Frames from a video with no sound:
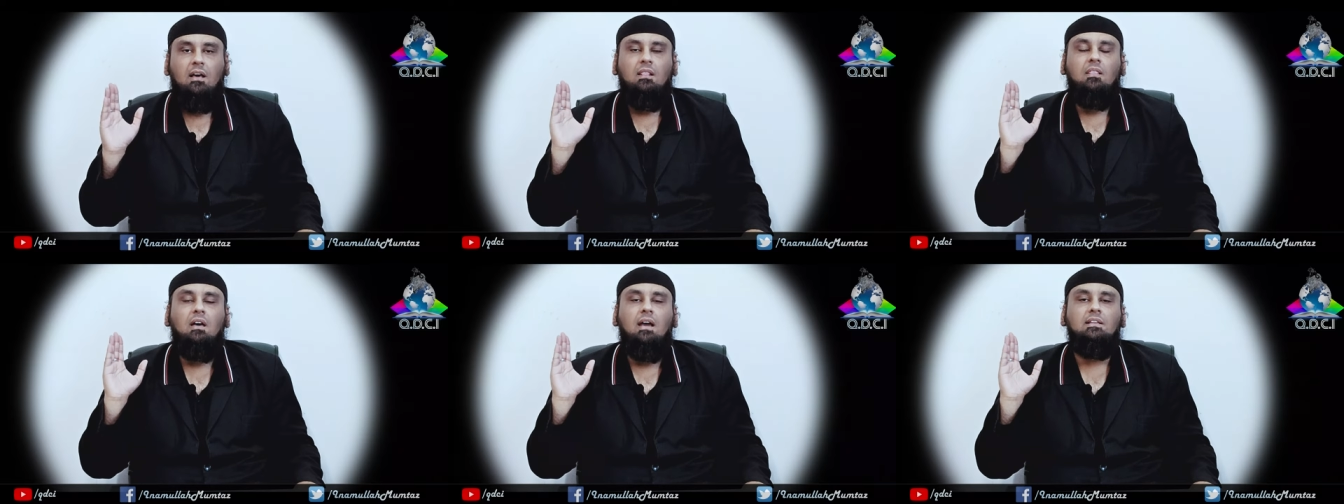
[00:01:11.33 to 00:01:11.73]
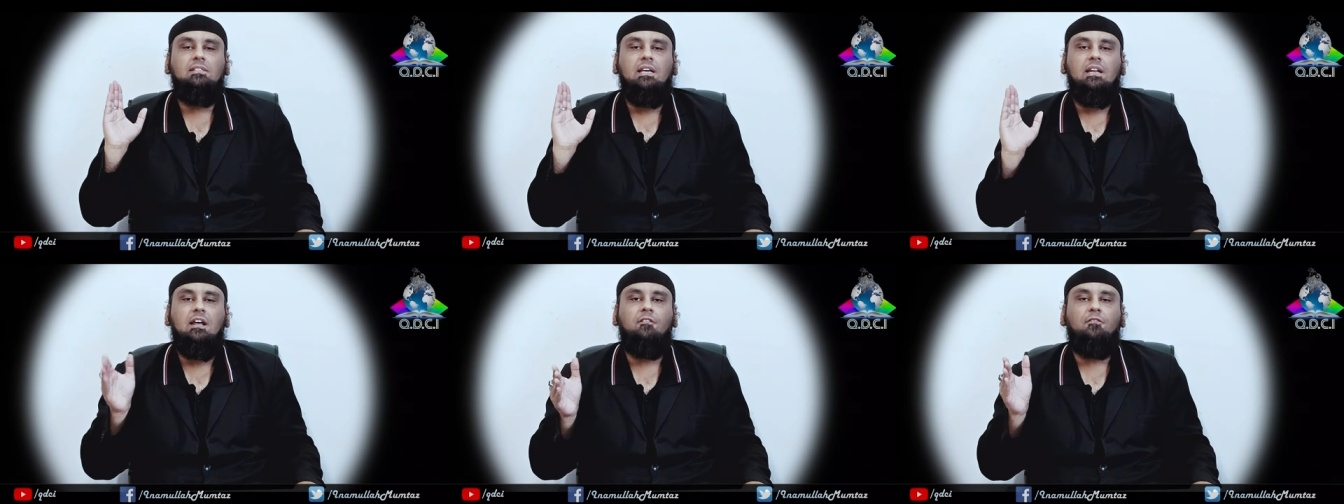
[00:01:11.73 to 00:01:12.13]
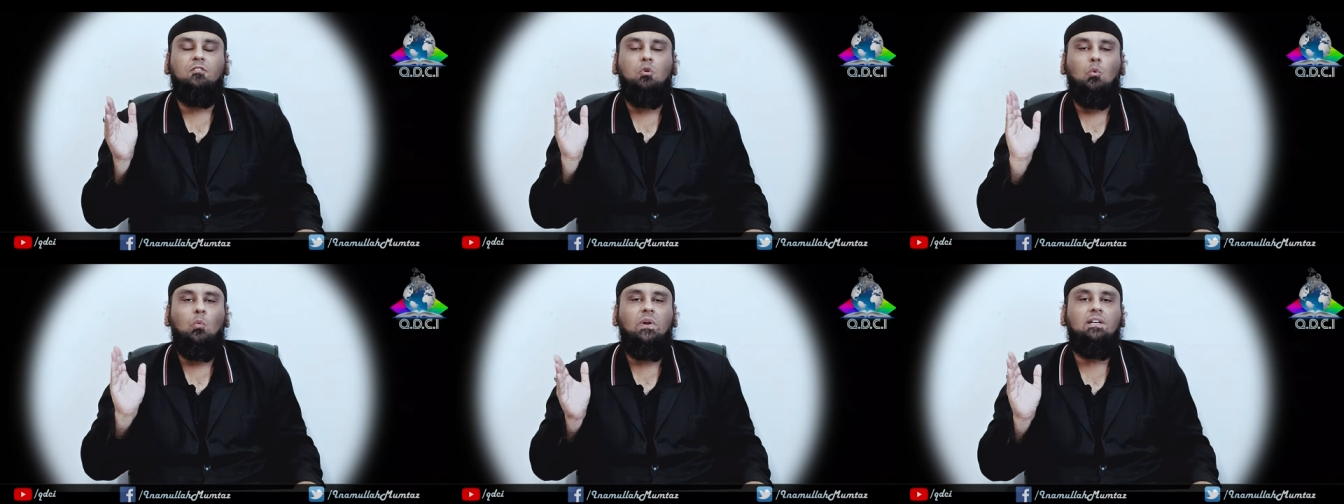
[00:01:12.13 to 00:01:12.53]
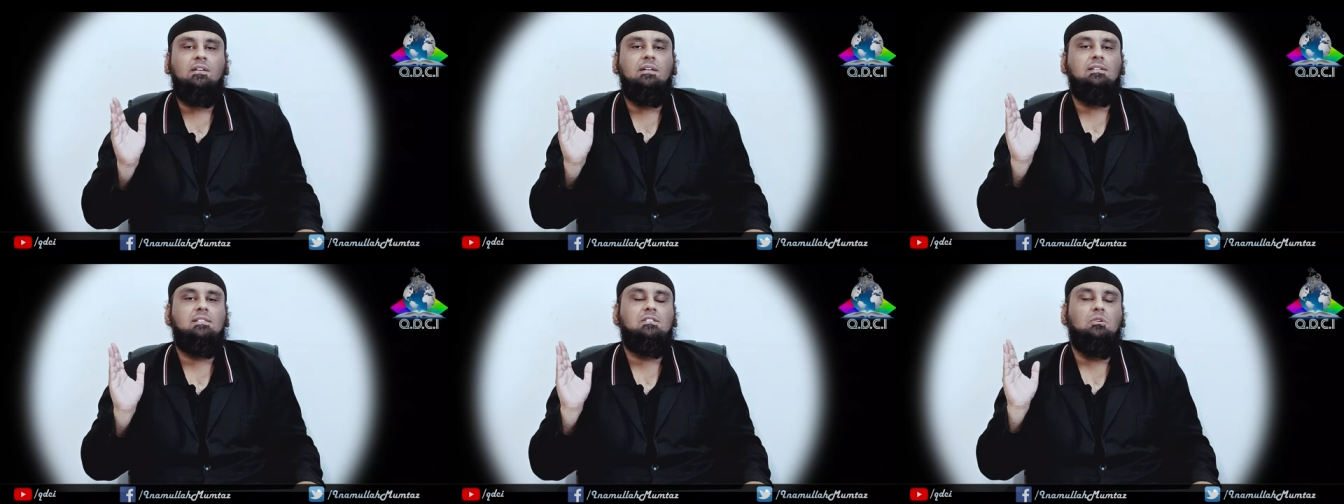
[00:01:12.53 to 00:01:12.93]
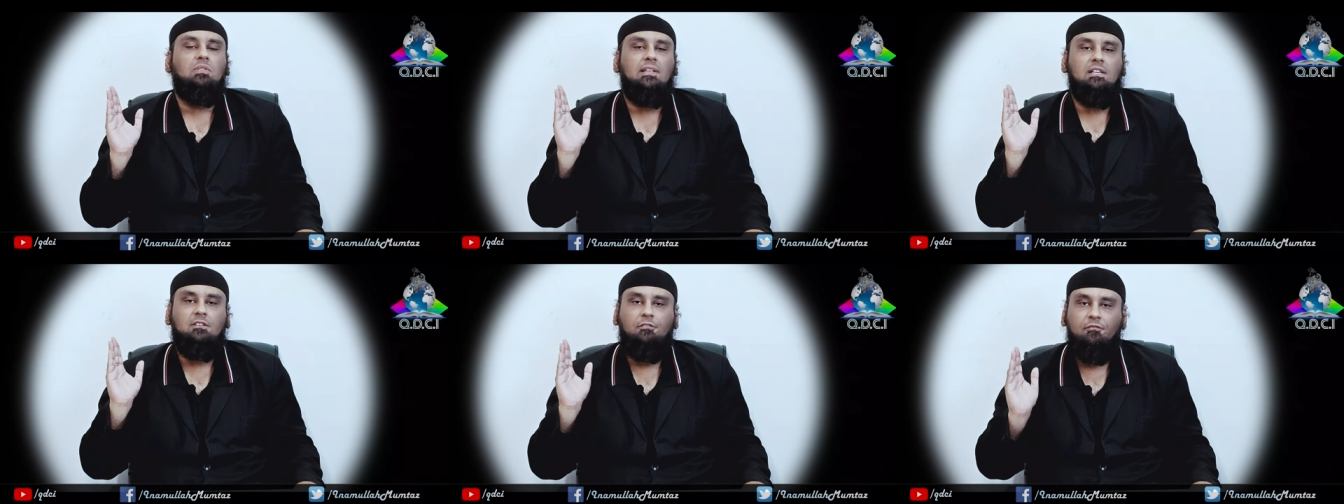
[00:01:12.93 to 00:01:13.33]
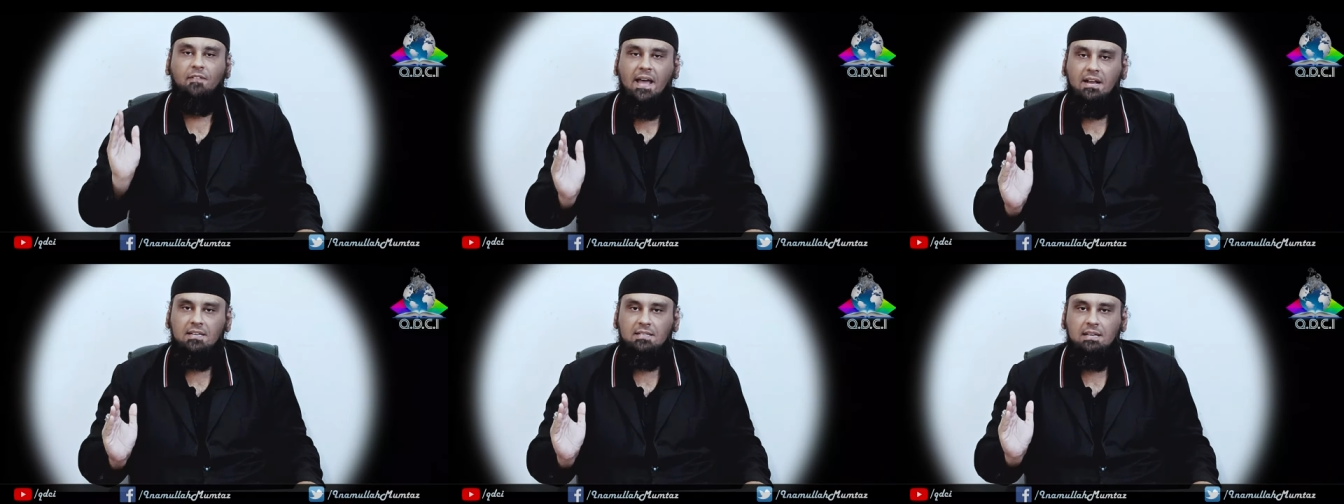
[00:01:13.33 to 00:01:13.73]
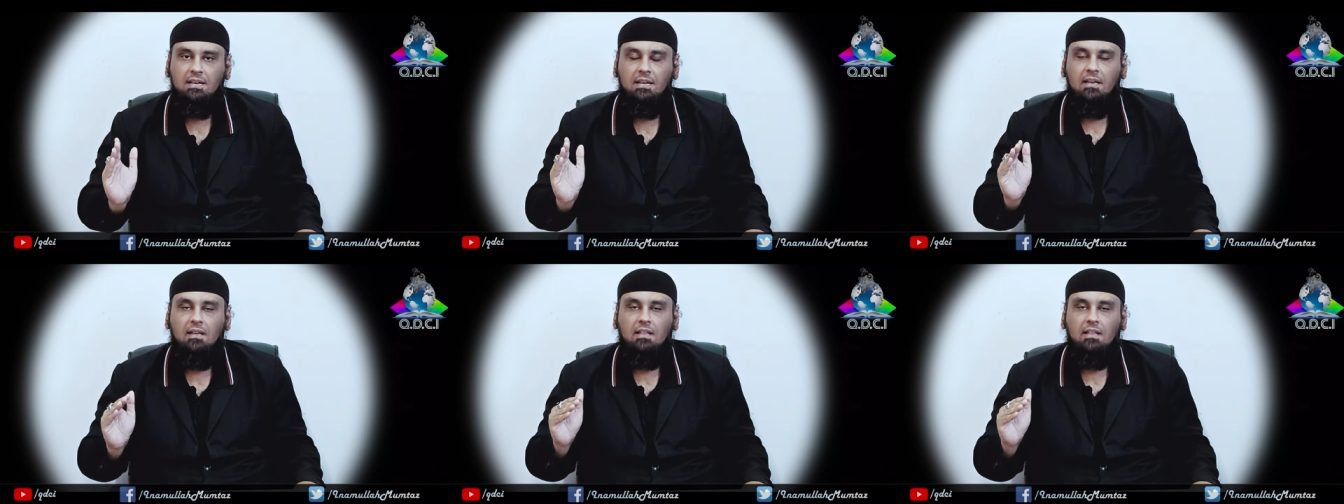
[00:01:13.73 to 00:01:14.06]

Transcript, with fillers: Allah is enough to witness to this fact